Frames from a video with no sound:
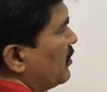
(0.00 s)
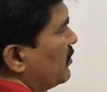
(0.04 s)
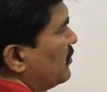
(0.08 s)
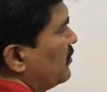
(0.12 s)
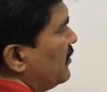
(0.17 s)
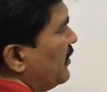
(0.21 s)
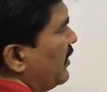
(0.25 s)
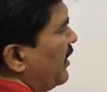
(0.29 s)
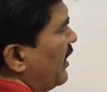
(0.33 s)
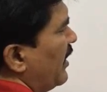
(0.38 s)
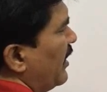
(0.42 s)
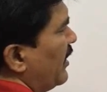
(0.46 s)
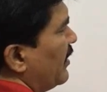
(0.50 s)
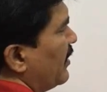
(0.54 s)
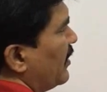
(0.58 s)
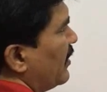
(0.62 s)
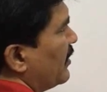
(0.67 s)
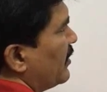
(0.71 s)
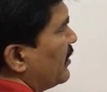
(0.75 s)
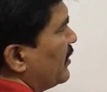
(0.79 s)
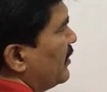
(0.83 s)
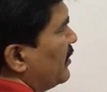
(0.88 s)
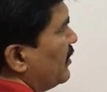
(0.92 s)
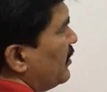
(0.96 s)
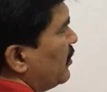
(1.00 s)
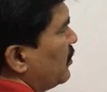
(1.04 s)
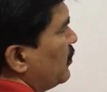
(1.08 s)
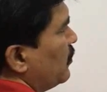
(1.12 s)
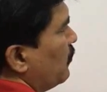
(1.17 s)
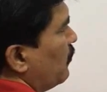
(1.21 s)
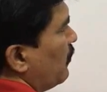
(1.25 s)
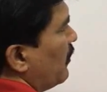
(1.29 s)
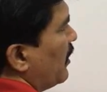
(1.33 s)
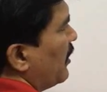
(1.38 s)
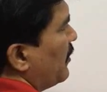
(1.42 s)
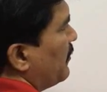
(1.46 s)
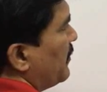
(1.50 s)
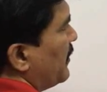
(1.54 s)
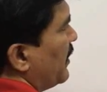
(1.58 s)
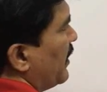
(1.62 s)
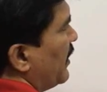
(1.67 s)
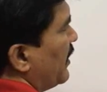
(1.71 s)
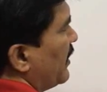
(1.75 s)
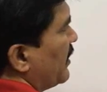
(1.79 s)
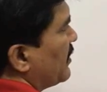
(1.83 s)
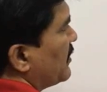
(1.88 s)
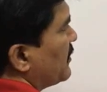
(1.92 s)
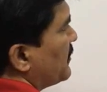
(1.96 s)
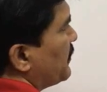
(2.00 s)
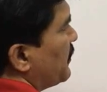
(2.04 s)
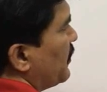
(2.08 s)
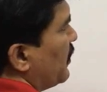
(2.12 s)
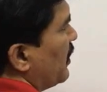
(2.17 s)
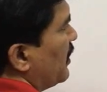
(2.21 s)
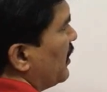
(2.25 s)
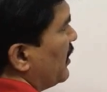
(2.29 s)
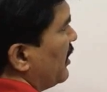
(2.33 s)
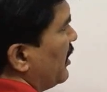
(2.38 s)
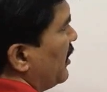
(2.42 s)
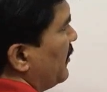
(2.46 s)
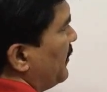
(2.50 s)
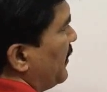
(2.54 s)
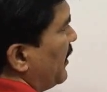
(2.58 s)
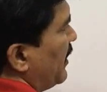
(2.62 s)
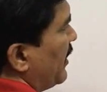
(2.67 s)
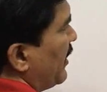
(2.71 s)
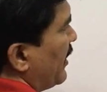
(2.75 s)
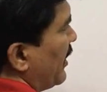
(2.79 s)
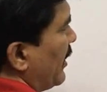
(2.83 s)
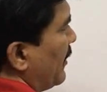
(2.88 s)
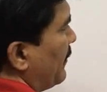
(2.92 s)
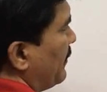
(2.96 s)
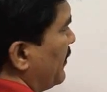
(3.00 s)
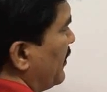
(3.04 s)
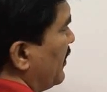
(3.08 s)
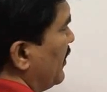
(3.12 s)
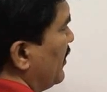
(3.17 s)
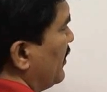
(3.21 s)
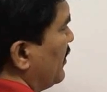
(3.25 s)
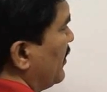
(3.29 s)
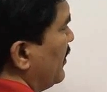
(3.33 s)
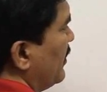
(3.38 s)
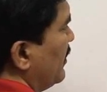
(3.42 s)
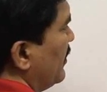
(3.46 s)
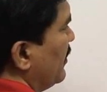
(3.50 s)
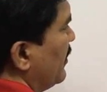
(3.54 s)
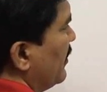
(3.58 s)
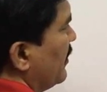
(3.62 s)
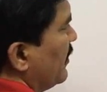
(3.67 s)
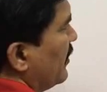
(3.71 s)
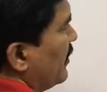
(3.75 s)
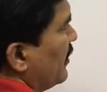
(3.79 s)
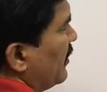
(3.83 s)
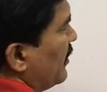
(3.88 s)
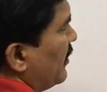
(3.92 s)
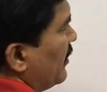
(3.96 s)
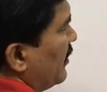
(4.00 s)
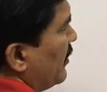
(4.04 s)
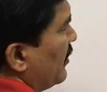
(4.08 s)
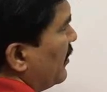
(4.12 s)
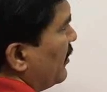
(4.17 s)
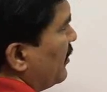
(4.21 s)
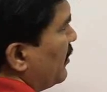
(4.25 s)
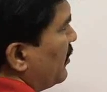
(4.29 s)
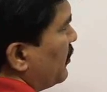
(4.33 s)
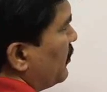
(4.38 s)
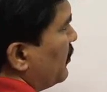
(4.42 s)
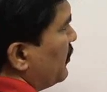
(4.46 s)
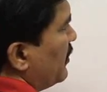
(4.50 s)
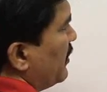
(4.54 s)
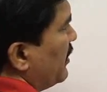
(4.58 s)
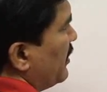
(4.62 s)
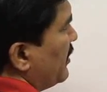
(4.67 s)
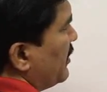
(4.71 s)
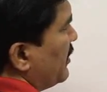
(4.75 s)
A naught into 1 minus small t by capital T into dt.